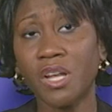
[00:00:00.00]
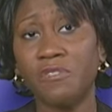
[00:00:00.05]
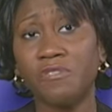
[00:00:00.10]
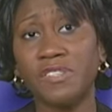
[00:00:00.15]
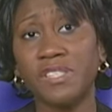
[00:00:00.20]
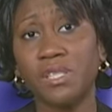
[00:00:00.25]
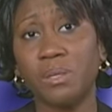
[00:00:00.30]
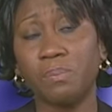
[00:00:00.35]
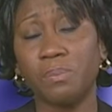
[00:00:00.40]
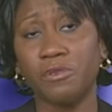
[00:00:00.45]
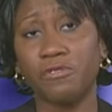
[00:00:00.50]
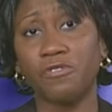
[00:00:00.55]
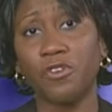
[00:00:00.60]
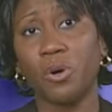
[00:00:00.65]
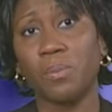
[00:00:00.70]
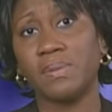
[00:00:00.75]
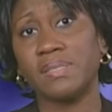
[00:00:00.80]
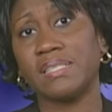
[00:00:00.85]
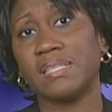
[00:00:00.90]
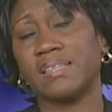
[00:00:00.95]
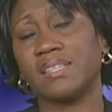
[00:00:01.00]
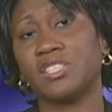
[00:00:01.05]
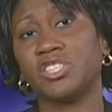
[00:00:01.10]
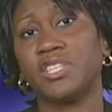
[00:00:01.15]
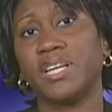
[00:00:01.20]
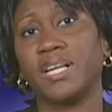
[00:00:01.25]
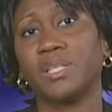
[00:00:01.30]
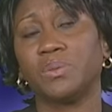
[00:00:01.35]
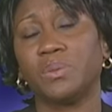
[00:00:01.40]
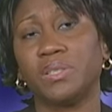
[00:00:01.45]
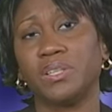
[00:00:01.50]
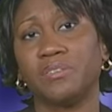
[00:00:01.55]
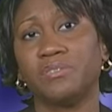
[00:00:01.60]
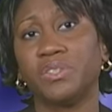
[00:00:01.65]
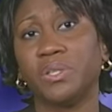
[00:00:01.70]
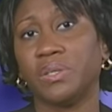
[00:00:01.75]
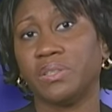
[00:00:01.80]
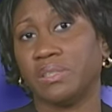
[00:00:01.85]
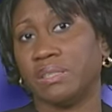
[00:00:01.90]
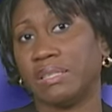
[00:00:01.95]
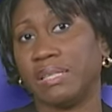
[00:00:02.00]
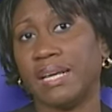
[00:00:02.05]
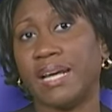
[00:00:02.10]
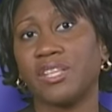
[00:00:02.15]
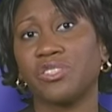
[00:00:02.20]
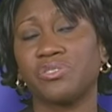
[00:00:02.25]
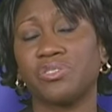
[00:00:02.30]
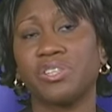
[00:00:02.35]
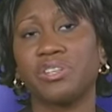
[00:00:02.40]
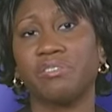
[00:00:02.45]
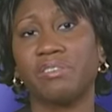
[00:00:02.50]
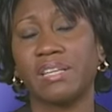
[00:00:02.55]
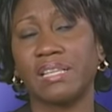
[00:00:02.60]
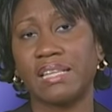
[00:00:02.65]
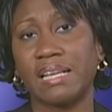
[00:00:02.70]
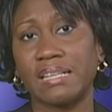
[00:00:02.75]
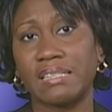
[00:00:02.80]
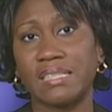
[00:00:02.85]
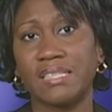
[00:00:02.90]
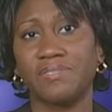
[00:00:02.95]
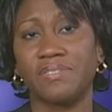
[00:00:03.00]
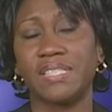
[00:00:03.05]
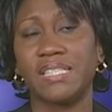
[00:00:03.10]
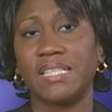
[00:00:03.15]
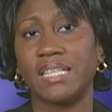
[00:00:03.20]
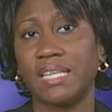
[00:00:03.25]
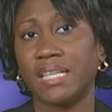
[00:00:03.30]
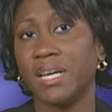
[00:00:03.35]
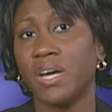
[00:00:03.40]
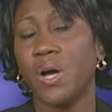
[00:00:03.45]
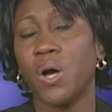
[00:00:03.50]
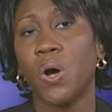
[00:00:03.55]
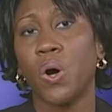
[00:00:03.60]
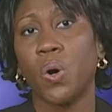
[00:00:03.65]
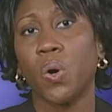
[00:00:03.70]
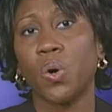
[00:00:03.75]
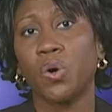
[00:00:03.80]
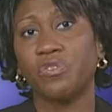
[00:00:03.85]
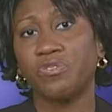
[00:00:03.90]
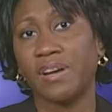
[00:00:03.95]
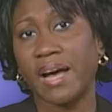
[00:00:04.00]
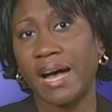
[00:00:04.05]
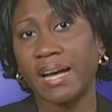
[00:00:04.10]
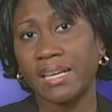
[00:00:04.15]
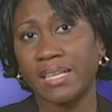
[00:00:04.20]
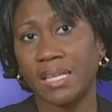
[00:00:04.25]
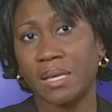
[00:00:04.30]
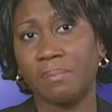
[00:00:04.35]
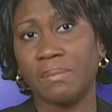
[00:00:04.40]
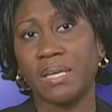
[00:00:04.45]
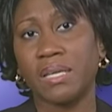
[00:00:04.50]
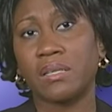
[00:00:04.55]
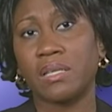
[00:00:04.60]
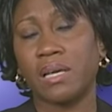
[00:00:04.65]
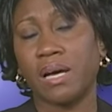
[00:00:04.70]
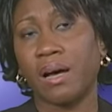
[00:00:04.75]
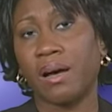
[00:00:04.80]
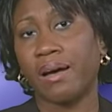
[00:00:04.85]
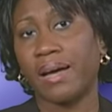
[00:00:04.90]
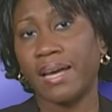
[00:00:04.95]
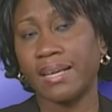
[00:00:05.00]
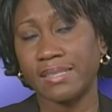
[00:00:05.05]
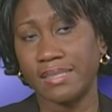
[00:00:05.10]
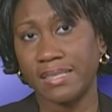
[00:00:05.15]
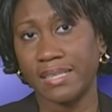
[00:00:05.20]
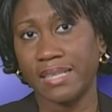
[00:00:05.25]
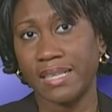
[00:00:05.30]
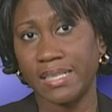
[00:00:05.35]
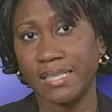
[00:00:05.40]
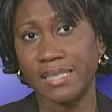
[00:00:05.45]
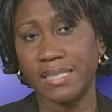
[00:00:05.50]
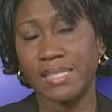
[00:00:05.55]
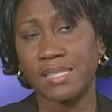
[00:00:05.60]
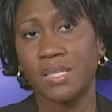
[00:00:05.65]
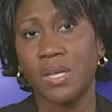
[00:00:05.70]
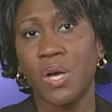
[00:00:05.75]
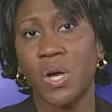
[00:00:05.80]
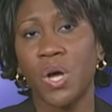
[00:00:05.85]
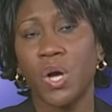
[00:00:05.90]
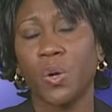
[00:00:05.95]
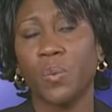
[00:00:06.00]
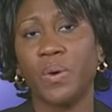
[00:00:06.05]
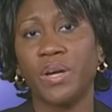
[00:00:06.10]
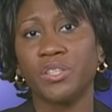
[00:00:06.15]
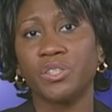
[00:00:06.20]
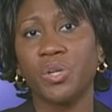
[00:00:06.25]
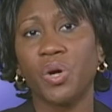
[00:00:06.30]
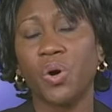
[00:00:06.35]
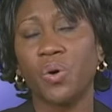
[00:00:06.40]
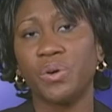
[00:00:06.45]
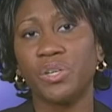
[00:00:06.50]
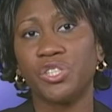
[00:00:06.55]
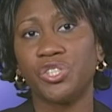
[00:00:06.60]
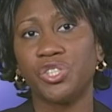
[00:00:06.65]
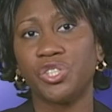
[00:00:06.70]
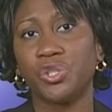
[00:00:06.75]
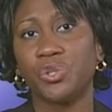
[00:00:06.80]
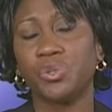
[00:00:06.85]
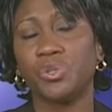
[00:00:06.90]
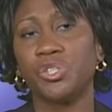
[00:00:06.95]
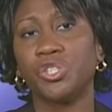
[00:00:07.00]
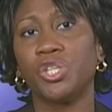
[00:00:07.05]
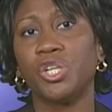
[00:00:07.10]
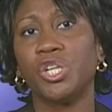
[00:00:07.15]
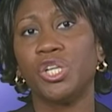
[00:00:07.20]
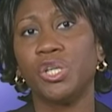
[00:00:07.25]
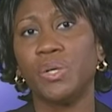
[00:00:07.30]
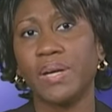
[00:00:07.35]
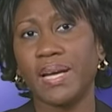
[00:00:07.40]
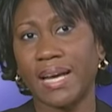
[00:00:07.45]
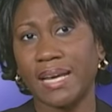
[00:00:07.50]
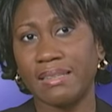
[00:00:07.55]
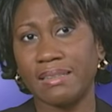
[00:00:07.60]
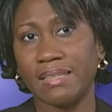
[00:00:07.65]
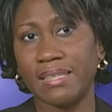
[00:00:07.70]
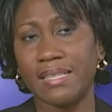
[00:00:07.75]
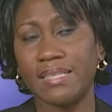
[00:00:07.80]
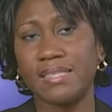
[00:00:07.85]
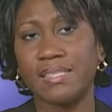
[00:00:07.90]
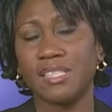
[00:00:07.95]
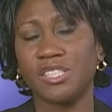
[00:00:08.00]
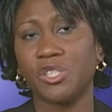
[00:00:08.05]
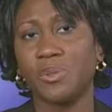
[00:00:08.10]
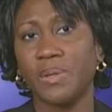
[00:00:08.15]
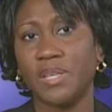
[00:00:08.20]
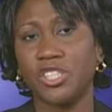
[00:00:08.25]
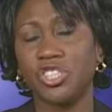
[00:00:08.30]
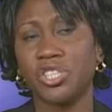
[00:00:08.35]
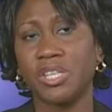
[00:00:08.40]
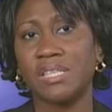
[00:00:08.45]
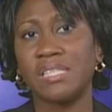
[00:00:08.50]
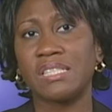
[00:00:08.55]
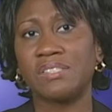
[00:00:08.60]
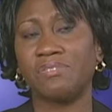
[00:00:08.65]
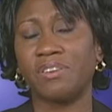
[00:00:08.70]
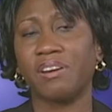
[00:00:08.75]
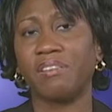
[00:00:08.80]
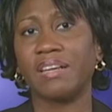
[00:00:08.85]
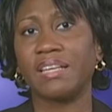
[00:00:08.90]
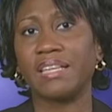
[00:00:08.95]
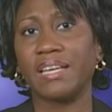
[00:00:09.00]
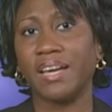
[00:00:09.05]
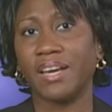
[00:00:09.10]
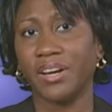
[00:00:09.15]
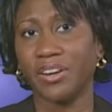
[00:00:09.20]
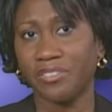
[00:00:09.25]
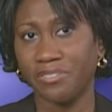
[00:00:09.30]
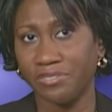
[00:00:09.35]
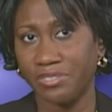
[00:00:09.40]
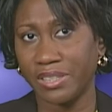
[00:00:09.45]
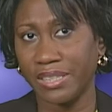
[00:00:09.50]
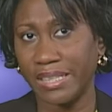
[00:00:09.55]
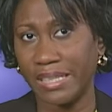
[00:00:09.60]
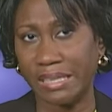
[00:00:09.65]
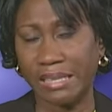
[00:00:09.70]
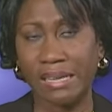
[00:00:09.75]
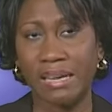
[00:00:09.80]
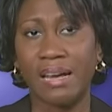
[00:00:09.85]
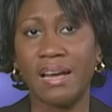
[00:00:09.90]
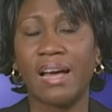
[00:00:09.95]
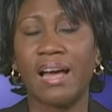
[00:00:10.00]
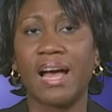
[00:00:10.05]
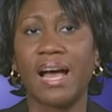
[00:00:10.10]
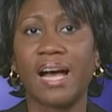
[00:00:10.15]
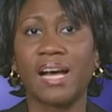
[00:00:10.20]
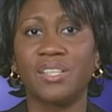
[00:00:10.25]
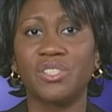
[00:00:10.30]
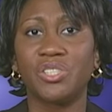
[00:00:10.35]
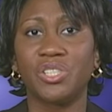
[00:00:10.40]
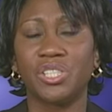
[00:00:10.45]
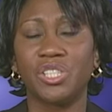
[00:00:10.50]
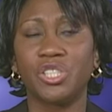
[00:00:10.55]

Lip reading: for some performance that the child would have done in an extracurricular activity or for academic excellence. We encourage you to look at these situations very carefully and to